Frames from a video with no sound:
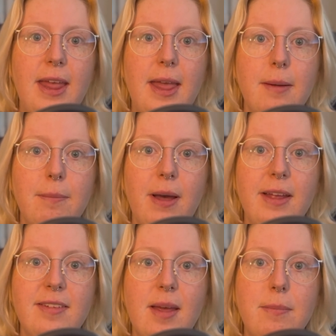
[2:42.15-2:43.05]
and
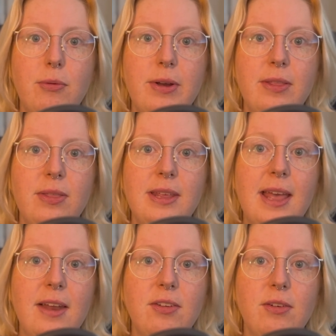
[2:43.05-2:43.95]
by tempering
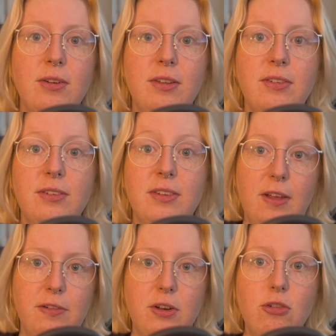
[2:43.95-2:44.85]
the entity's
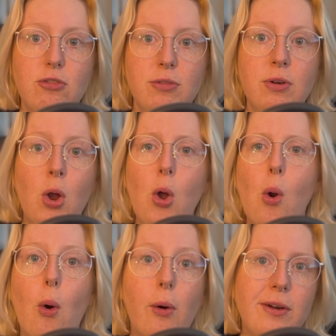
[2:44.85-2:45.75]
definition
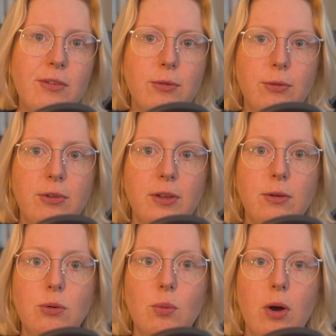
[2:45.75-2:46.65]
or introducing a
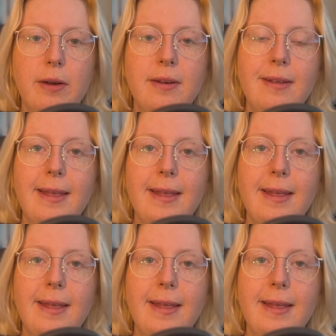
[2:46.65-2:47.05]
new one,